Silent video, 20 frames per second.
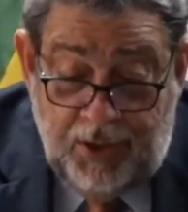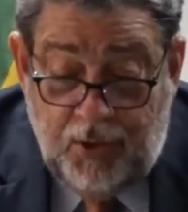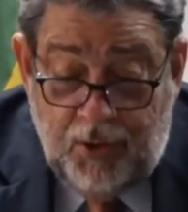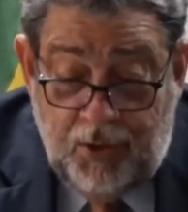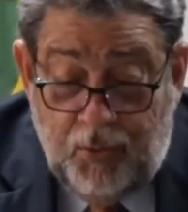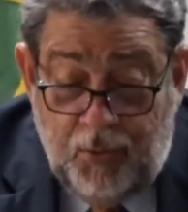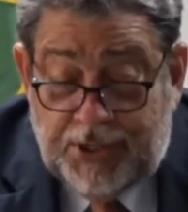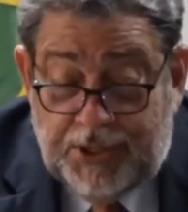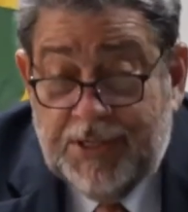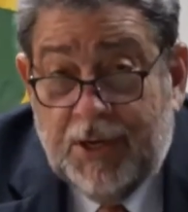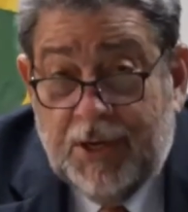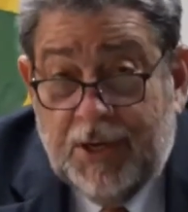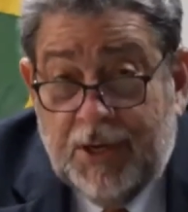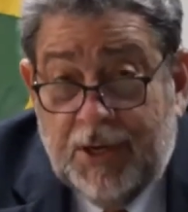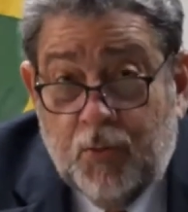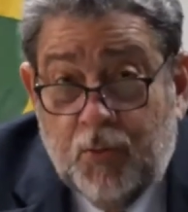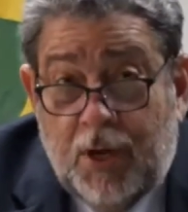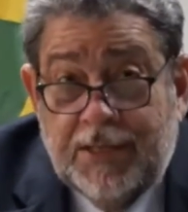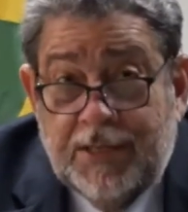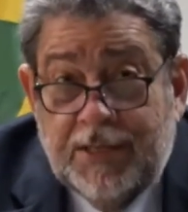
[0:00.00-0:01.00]
which is at
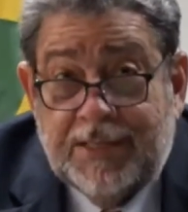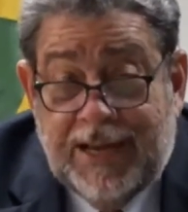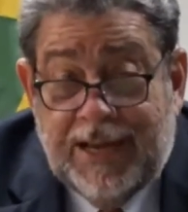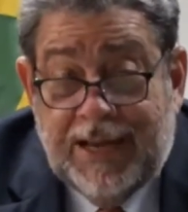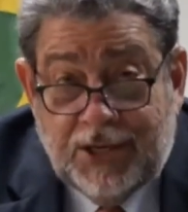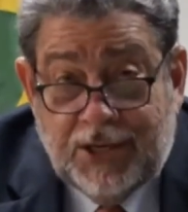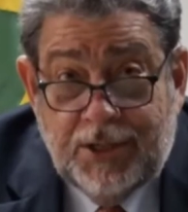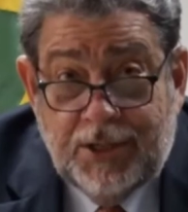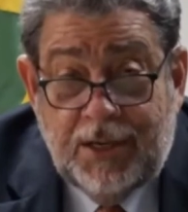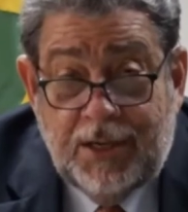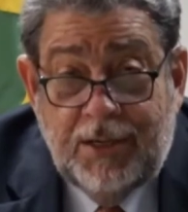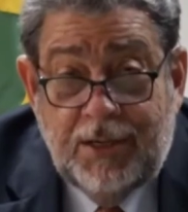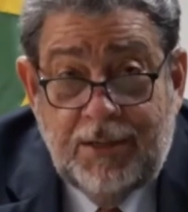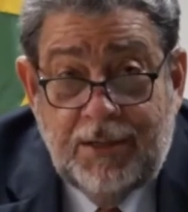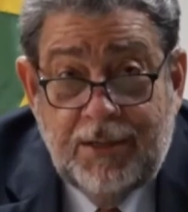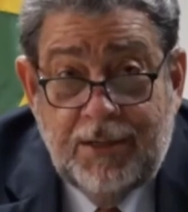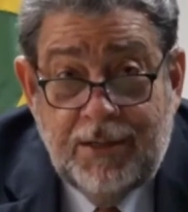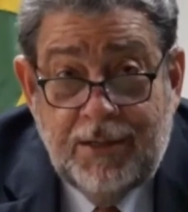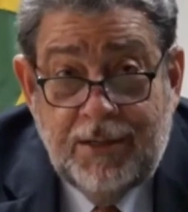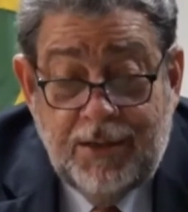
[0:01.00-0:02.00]
once national,
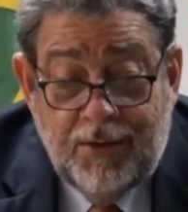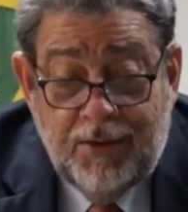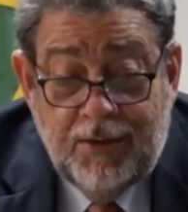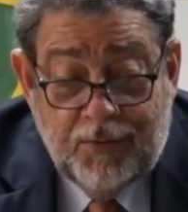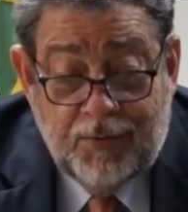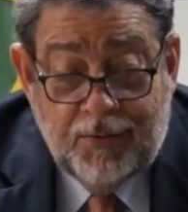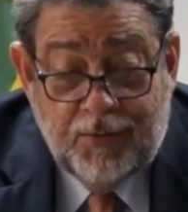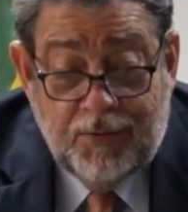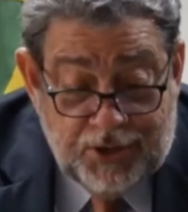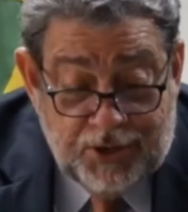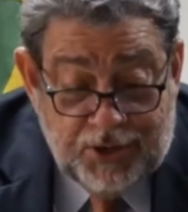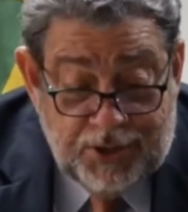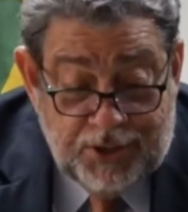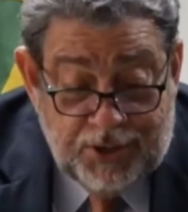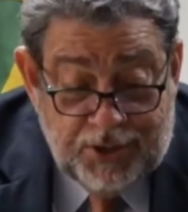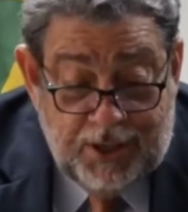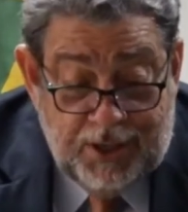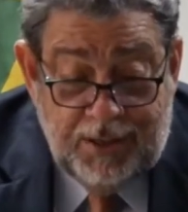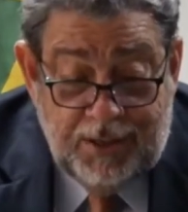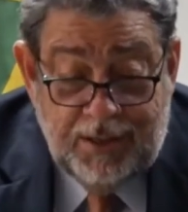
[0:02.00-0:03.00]

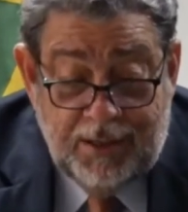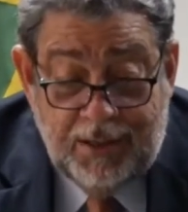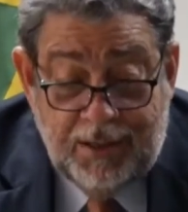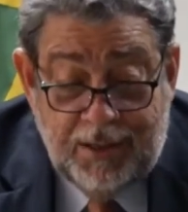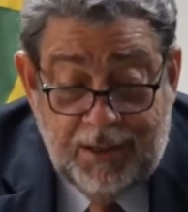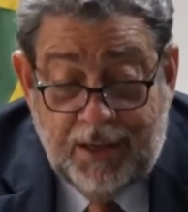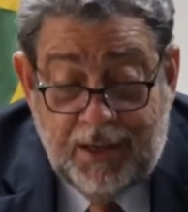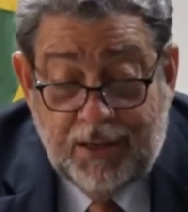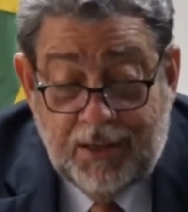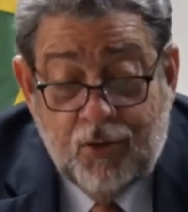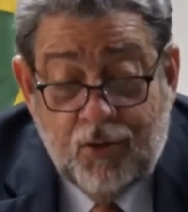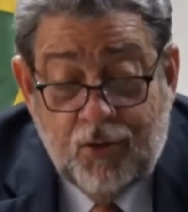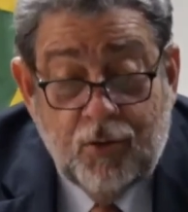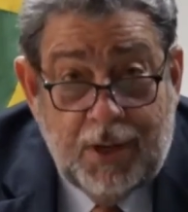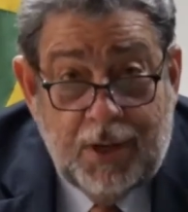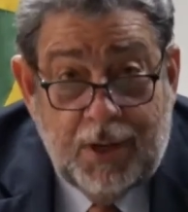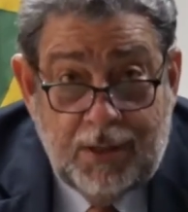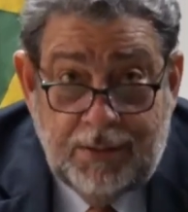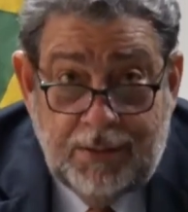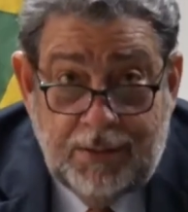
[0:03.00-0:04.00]
regional, and
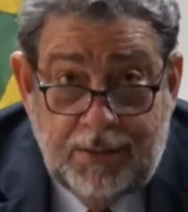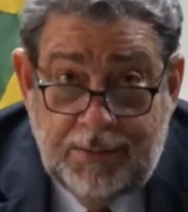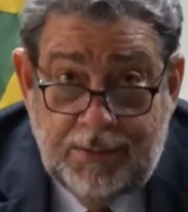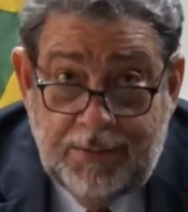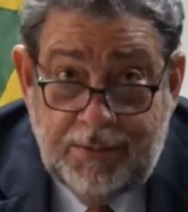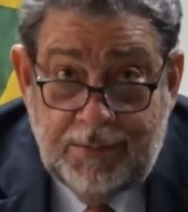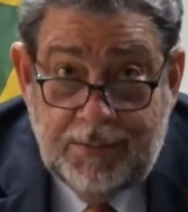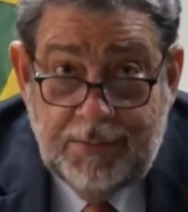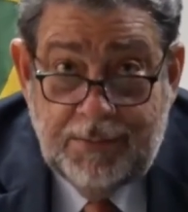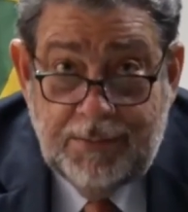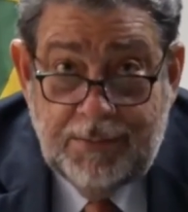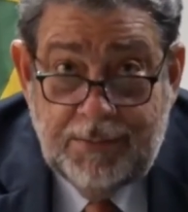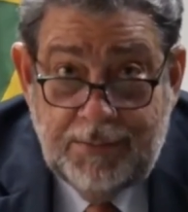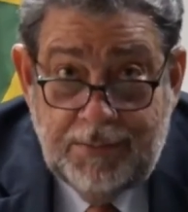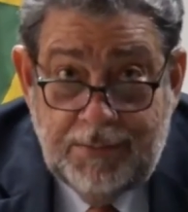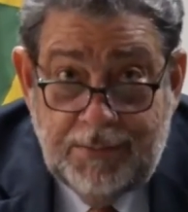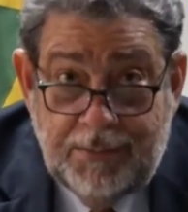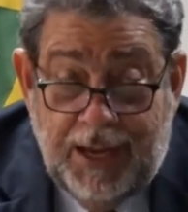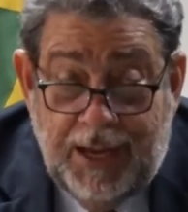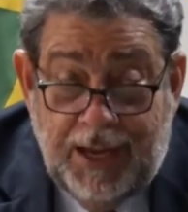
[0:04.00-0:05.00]
global.
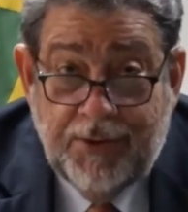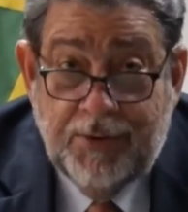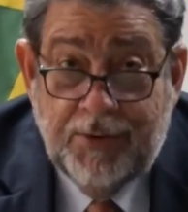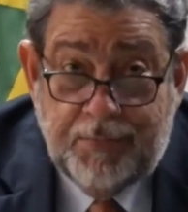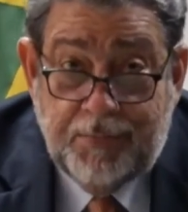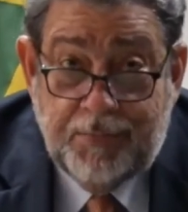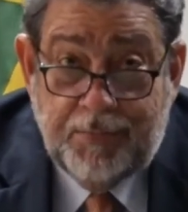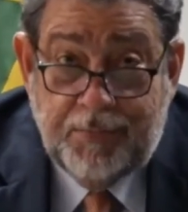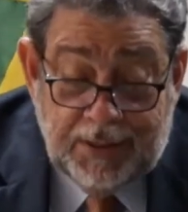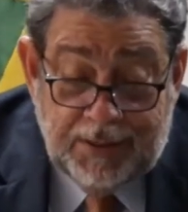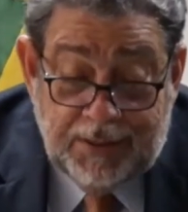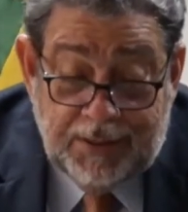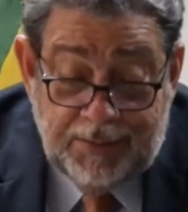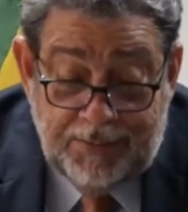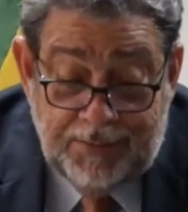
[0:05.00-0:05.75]
I repeat,